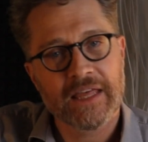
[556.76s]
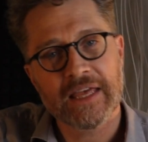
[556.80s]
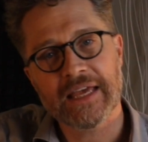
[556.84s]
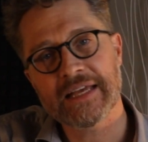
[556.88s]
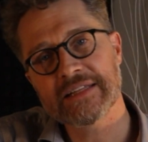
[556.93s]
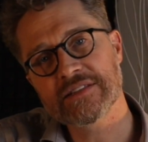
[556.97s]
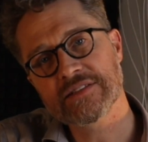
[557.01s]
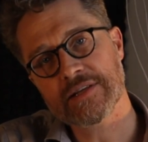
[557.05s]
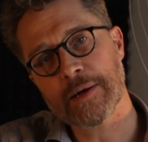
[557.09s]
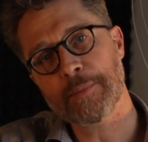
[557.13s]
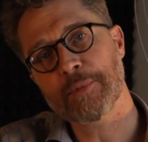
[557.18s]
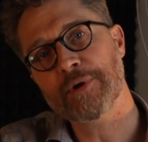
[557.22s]

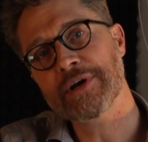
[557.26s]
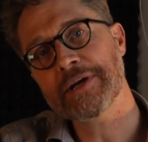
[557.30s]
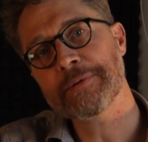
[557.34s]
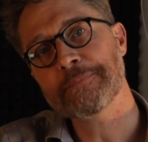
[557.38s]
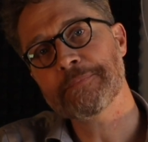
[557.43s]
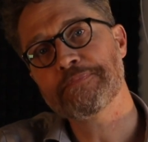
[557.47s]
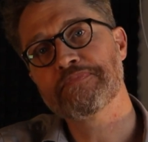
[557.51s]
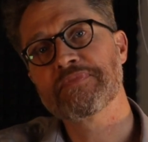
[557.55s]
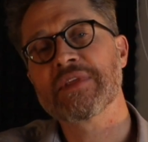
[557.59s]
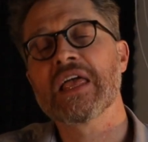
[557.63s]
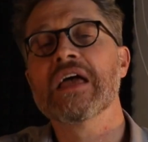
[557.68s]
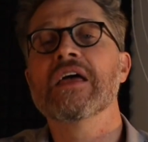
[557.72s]
In
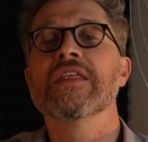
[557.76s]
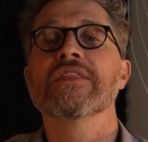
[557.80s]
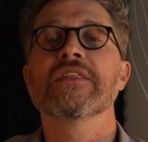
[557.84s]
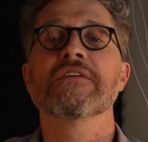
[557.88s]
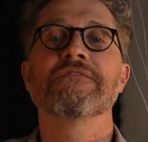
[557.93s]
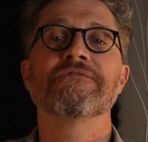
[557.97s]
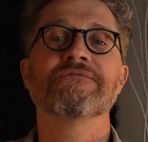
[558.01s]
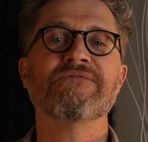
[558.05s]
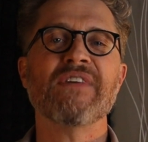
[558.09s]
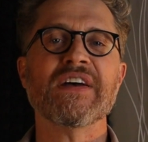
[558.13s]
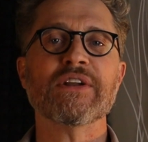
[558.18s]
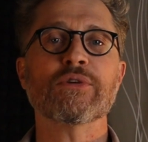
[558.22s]
summary, the
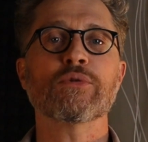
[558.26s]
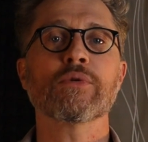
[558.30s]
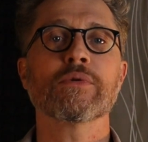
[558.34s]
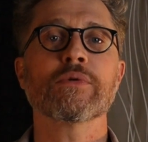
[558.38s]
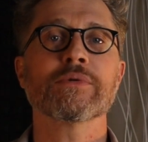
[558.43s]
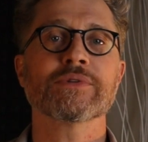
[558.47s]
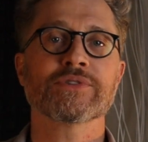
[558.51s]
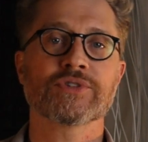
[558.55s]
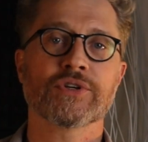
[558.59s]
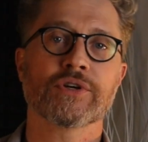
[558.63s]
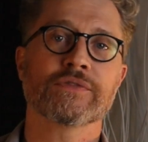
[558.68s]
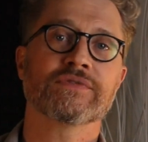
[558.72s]
Federal
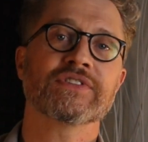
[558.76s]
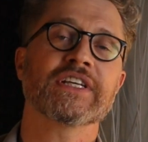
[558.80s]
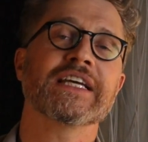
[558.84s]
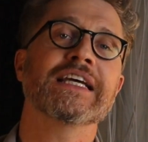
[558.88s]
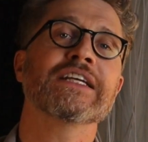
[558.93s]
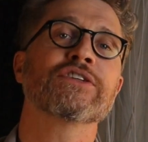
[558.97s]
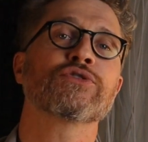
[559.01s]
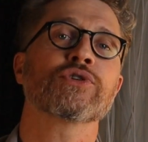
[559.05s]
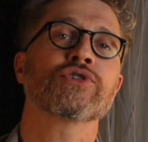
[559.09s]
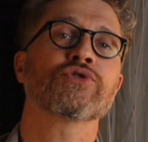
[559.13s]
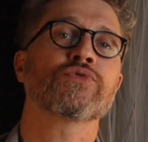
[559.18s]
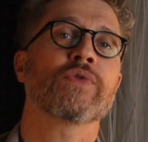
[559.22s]
Reserve's
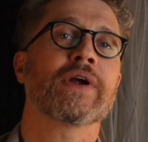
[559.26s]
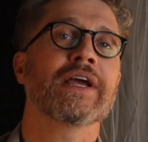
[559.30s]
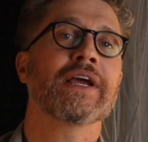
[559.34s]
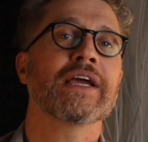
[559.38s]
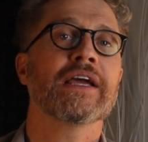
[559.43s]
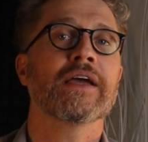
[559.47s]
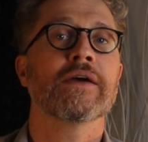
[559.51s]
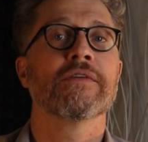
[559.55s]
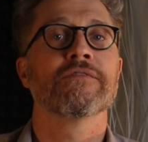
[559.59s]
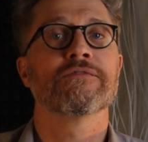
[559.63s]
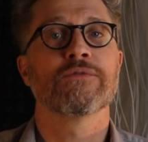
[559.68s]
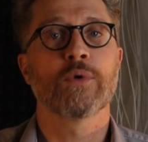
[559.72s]
interest
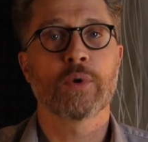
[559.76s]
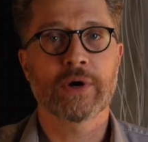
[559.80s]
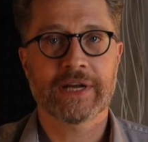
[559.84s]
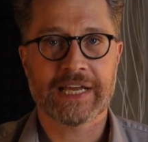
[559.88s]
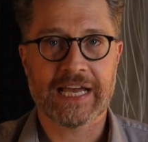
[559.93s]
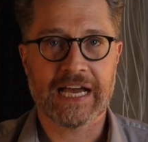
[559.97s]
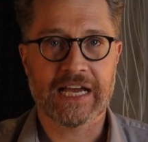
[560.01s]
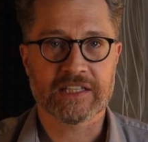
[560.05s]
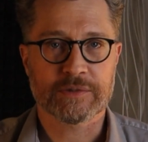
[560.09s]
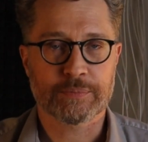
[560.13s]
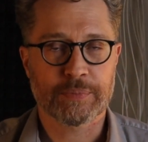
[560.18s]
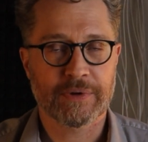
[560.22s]
rate
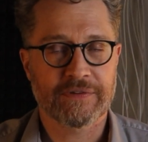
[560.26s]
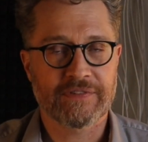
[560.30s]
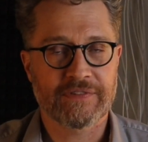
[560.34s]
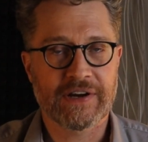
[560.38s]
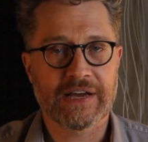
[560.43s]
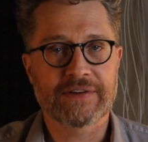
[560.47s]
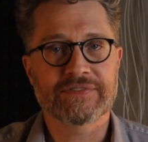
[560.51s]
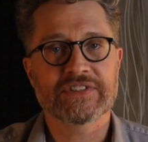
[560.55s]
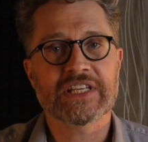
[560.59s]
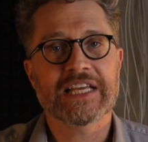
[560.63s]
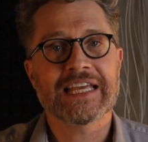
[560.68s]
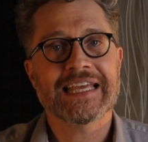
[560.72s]
forecast
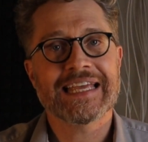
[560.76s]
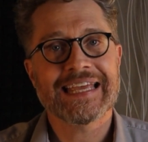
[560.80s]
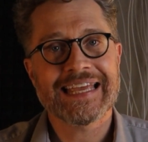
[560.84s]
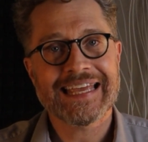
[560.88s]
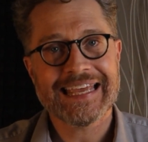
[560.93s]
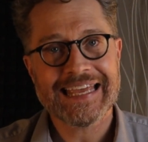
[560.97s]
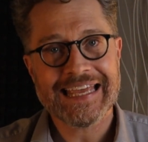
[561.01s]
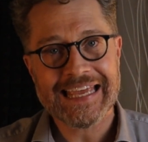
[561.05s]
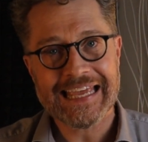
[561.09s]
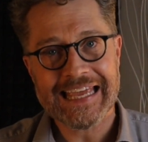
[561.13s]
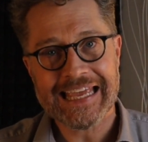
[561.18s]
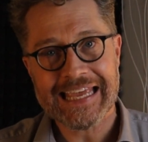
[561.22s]
provides
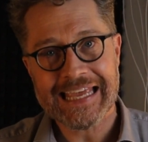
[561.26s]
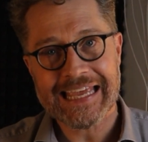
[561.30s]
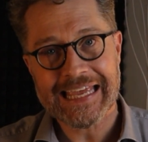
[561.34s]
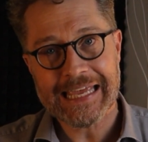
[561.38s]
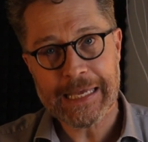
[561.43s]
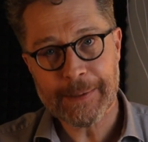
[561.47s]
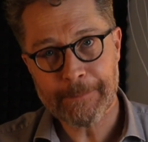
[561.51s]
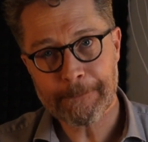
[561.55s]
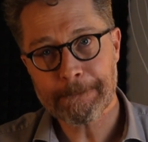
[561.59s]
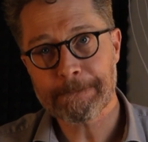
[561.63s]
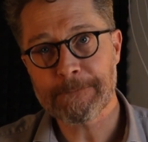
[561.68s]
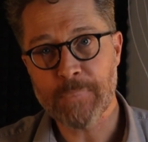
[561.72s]

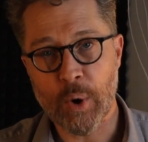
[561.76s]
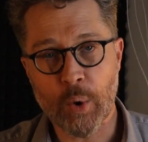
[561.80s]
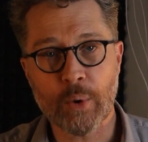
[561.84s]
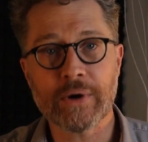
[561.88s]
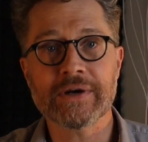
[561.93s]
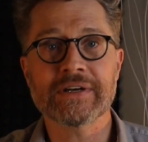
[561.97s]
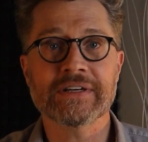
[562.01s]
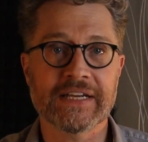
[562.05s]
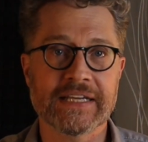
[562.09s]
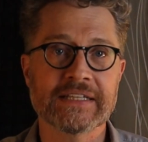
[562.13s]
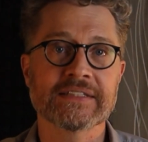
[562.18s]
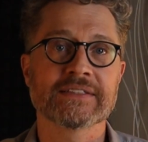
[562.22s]

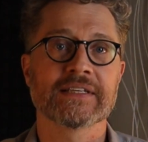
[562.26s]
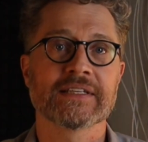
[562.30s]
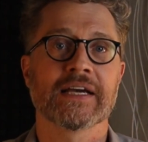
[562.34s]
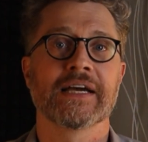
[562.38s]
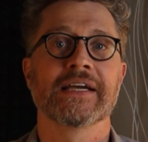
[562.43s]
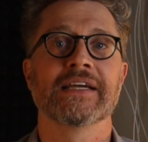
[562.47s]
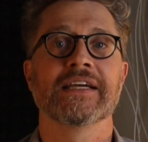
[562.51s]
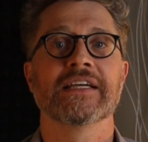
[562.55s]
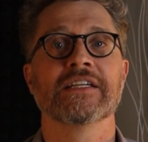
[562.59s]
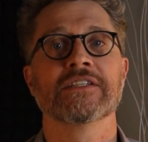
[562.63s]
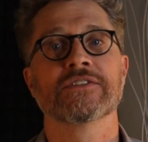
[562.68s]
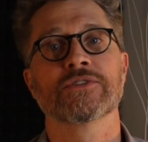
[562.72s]
important
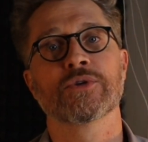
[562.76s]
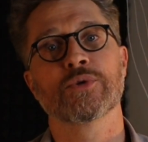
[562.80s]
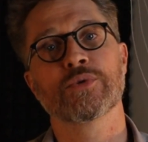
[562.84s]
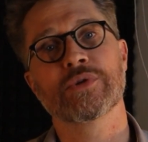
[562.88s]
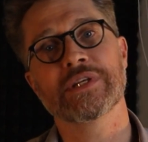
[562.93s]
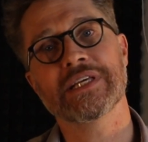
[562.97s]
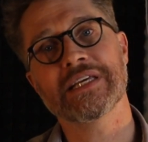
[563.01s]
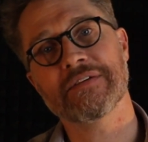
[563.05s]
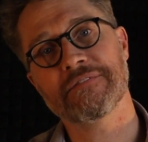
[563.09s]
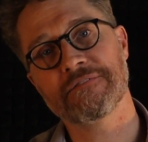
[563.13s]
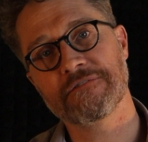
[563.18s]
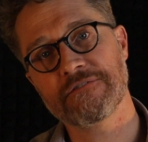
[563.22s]
insight into
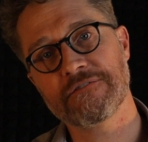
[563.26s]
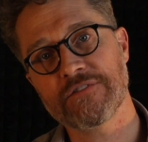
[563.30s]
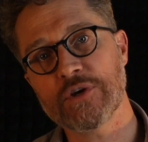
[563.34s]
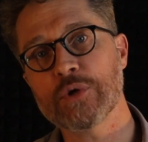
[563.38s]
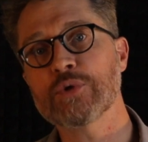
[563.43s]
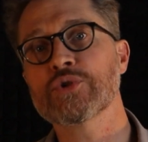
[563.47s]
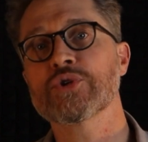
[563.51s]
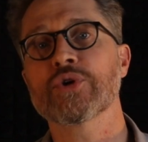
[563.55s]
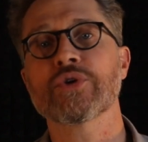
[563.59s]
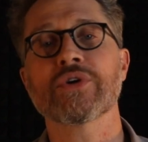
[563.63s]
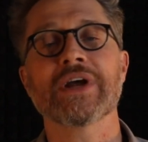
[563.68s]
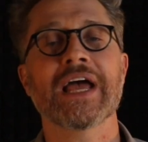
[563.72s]
the
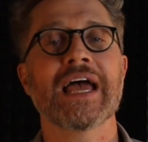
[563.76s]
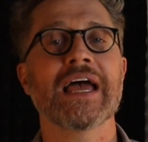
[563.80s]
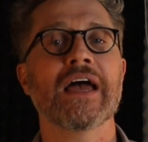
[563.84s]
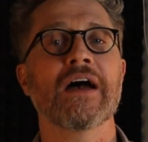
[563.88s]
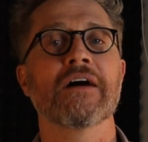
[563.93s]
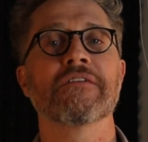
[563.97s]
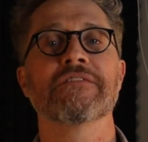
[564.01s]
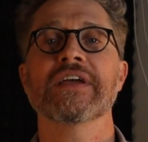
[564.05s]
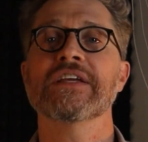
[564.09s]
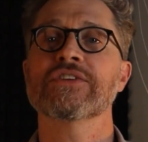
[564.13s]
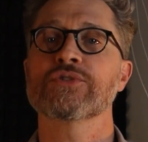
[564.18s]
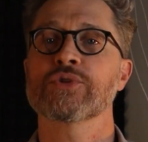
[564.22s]
future
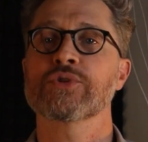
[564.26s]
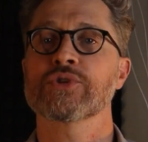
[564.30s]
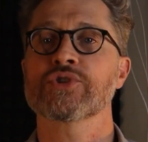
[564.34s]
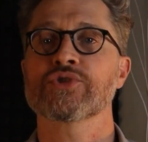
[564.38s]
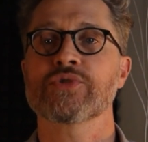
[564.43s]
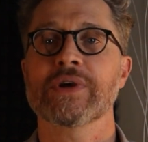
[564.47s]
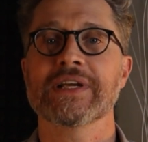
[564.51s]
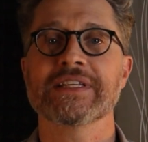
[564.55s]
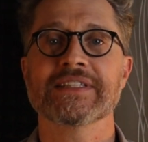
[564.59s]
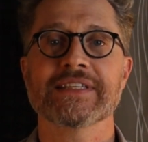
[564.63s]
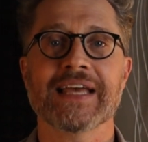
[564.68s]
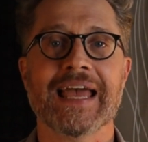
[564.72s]
of
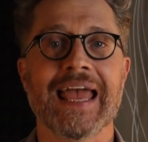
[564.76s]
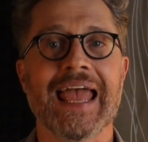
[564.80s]
interest rates